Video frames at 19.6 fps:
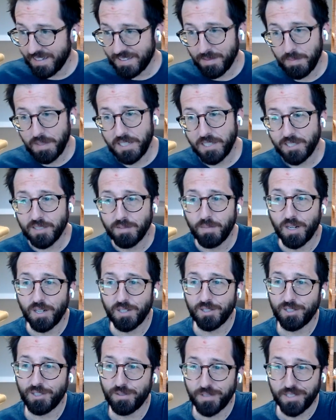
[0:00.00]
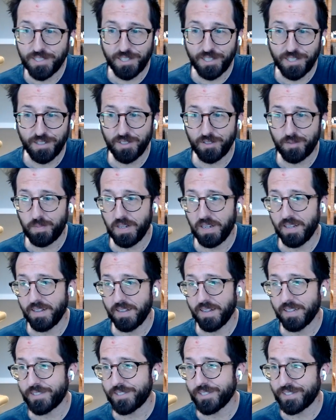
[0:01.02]
yeah, diminishing marginal
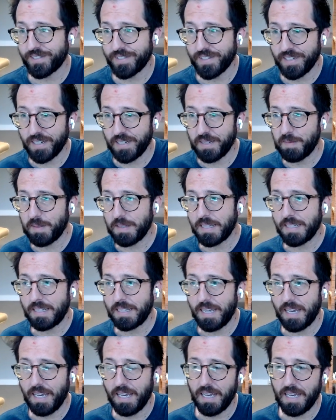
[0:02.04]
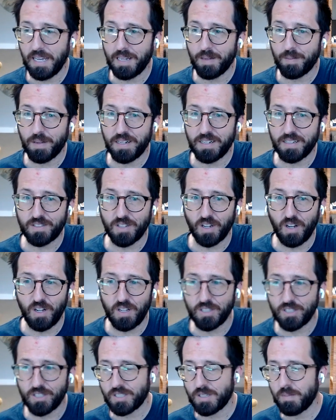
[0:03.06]
returns, man. That's just the name of the game, and
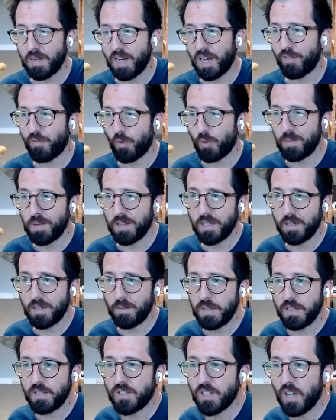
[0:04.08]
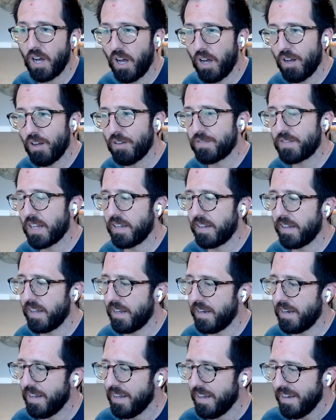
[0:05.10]
it's all just a math formula to be
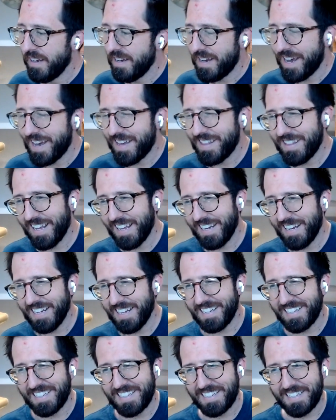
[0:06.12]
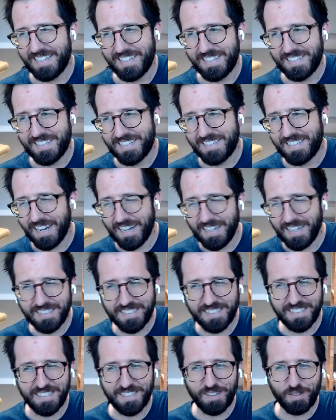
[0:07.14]
solved. And then, and then it
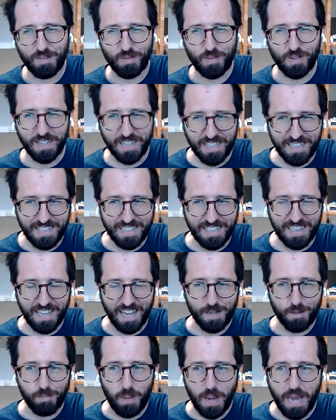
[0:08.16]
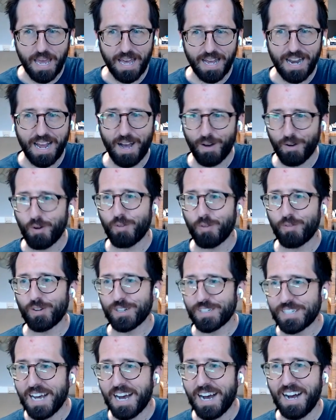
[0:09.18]
doesn't really like pan
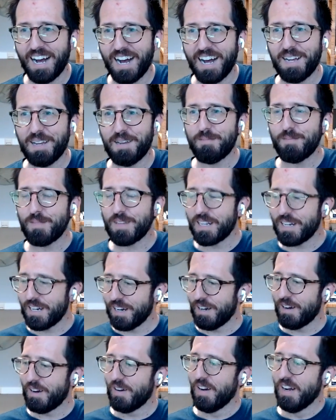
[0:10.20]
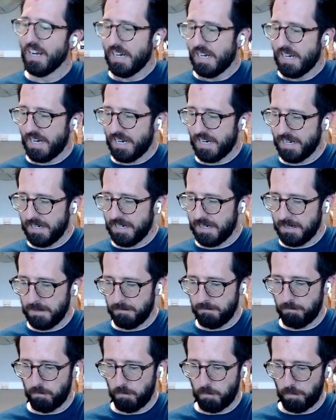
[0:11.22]
out over time. You know,
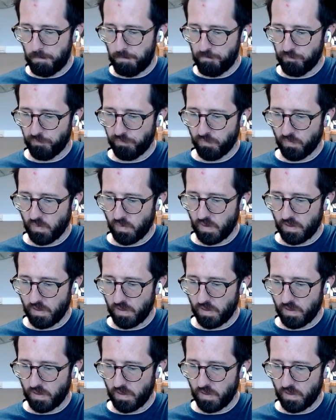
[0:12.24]
um,